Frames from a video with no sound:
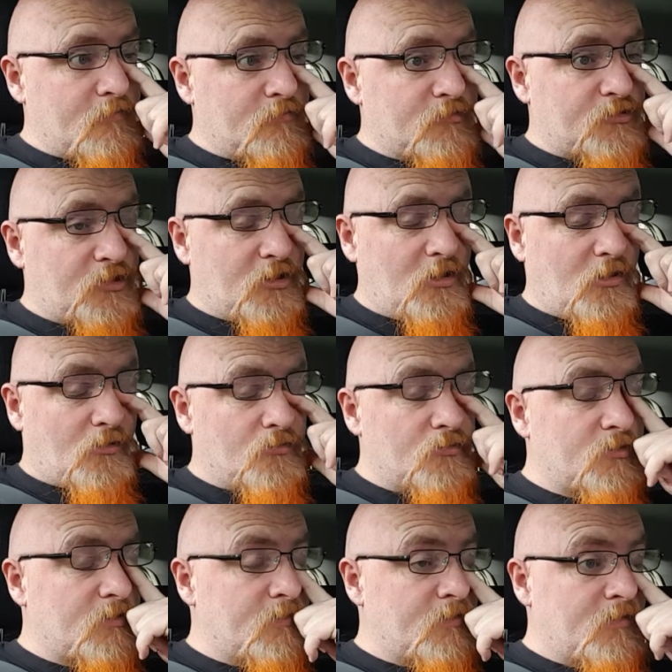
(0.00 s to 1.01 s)
to
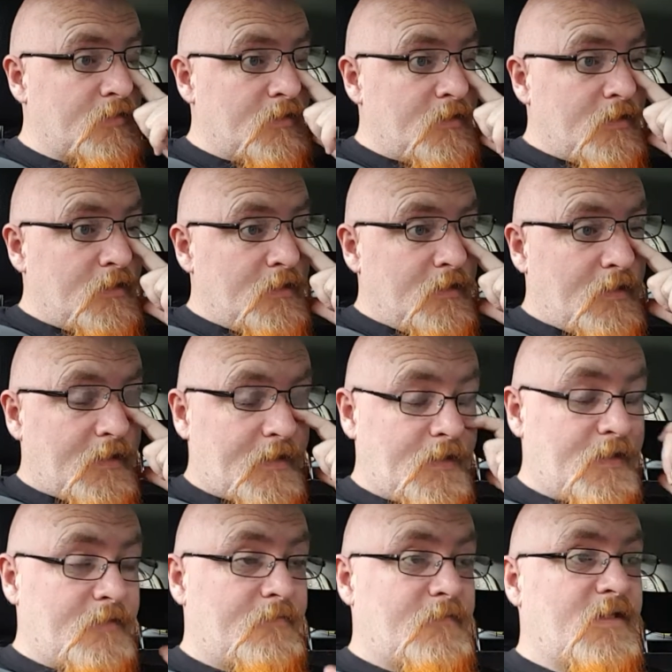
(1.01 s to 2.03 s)
close,
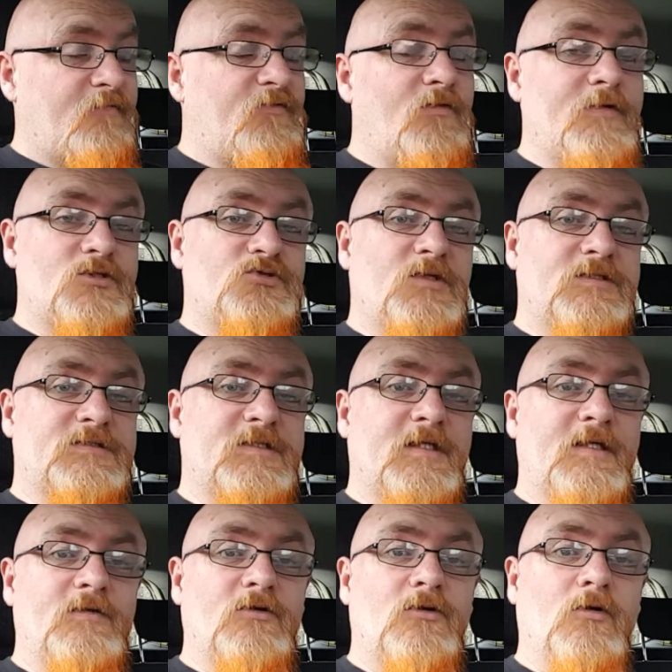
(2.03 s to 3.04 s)
if you're
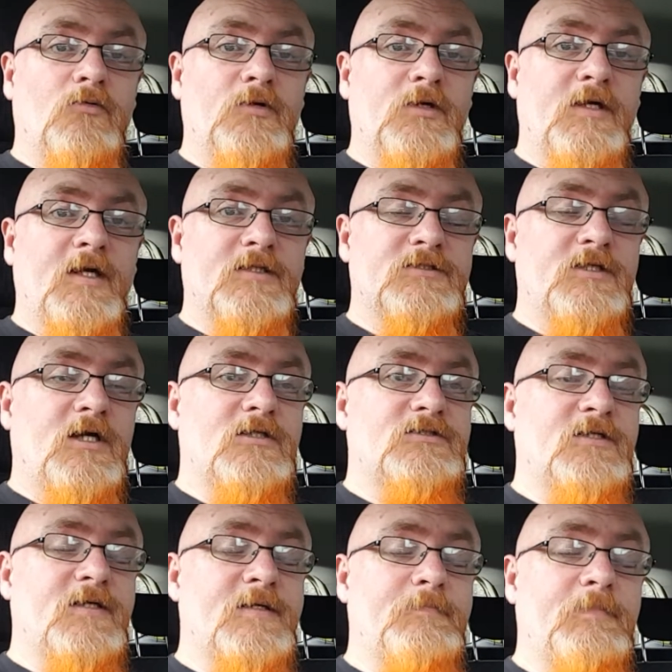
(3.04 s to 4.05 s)
interested in the Conan
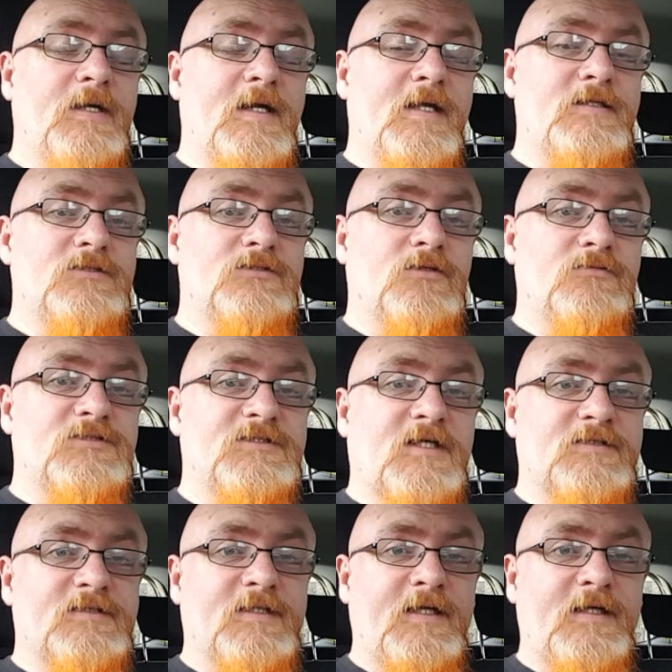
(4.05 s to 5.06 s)
Kickstarter, it begins on
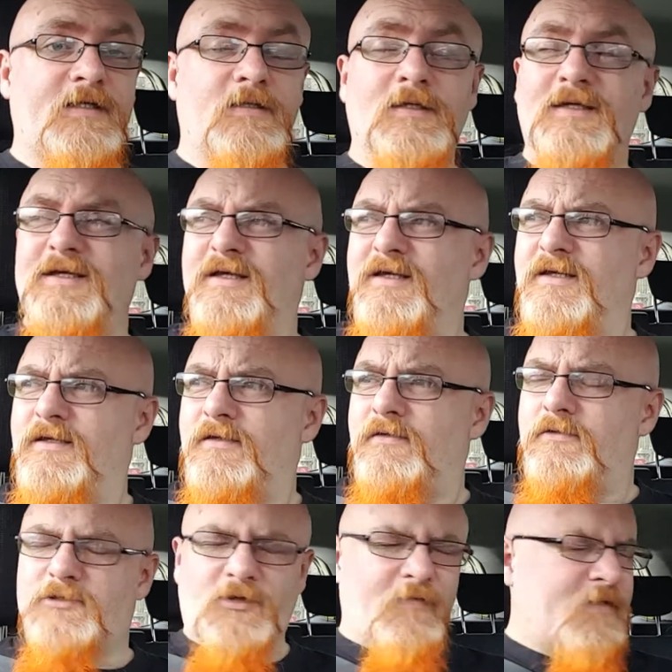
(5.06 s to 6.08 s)
Saturday.
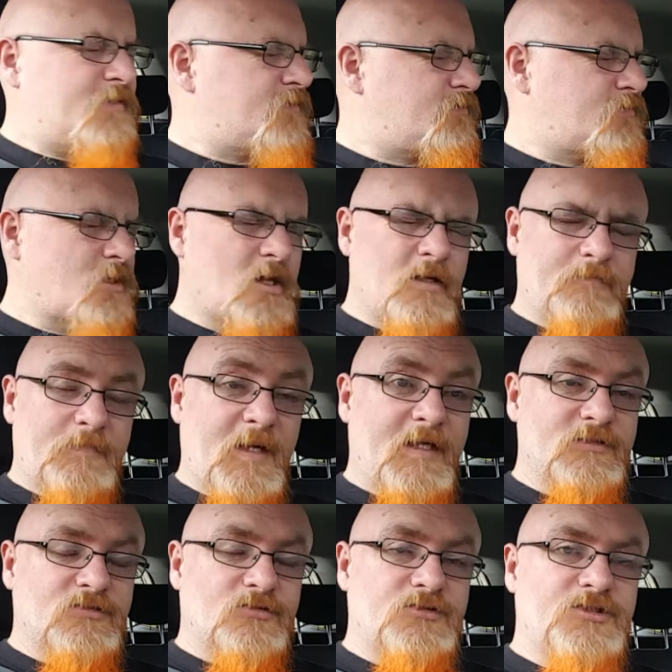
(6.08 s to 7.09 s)
Sorry,
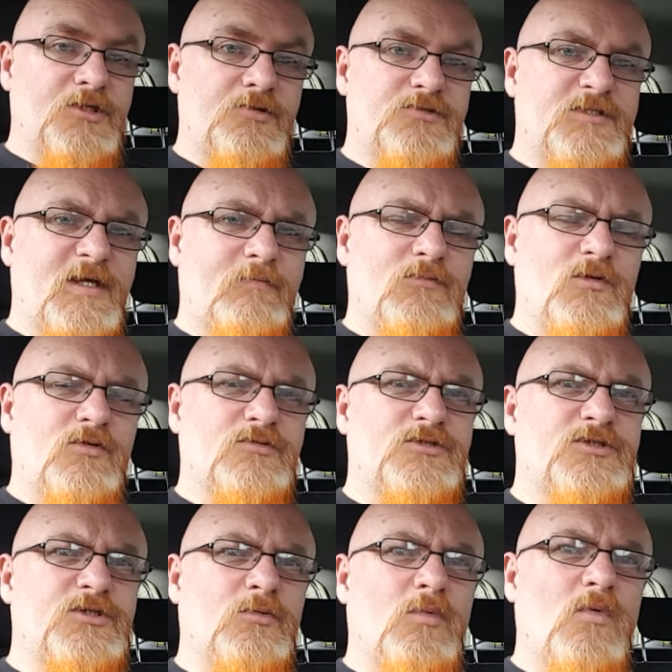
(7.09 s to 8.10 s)
begins on Tuesday. I'm not
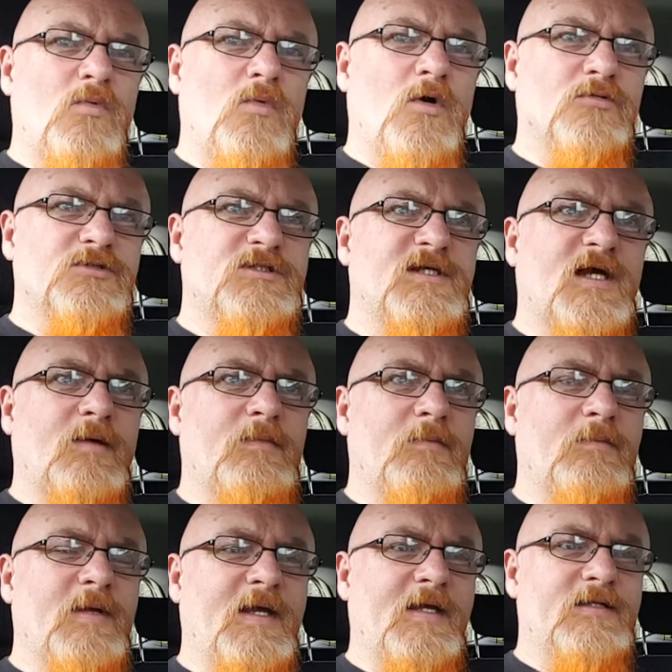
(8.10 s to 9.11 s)
sure what time
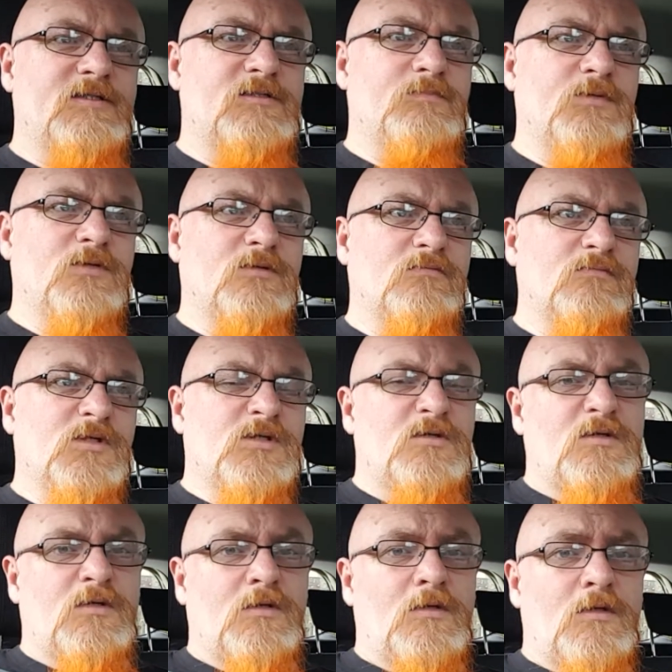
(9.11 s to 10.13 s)
it begins, but
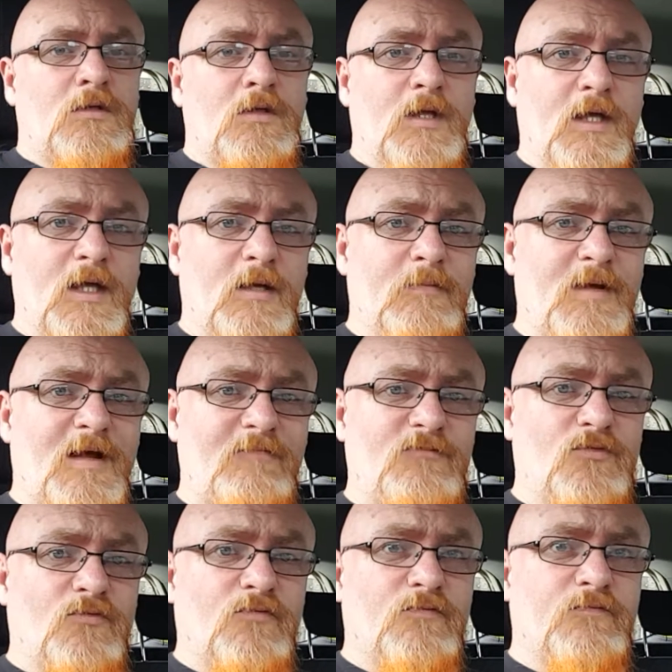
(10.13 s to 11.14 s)
have a
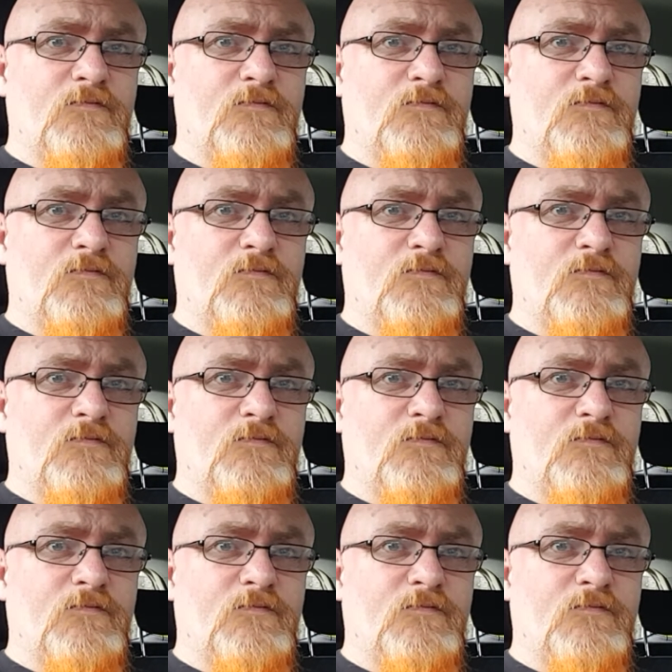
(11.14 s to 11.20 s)
look.